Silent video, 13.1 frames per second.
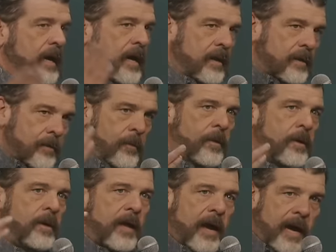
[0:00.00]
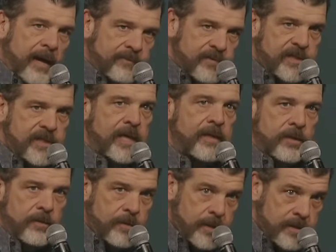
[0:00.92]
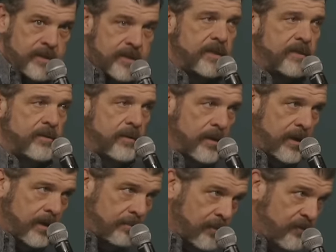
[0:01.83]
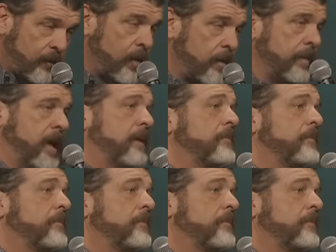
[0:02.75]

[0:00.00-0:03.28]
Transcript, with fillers: Lord, I have set you continually before me.